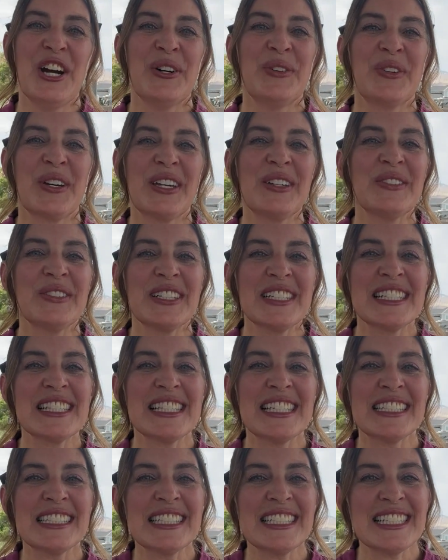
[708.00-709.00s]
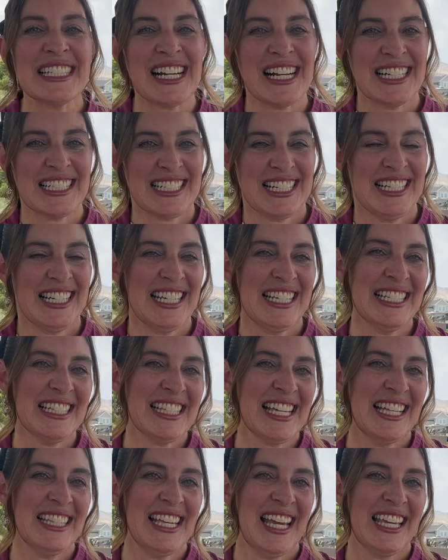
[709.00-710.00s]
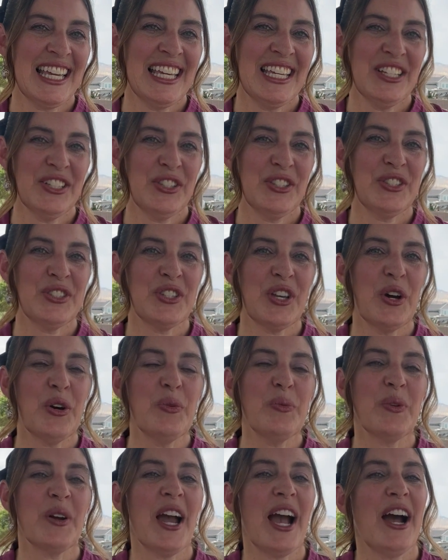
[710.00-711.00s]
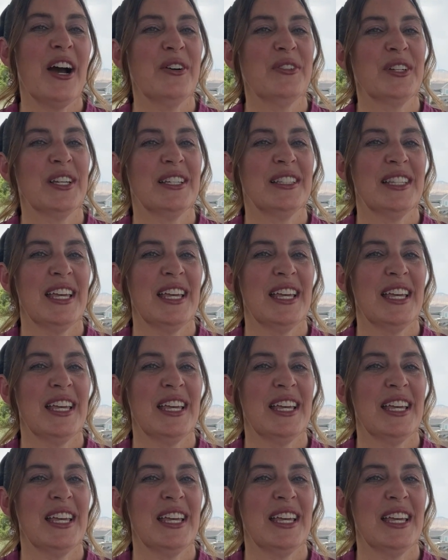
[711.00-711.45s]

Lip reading: We recently talked, and he said that he is so proud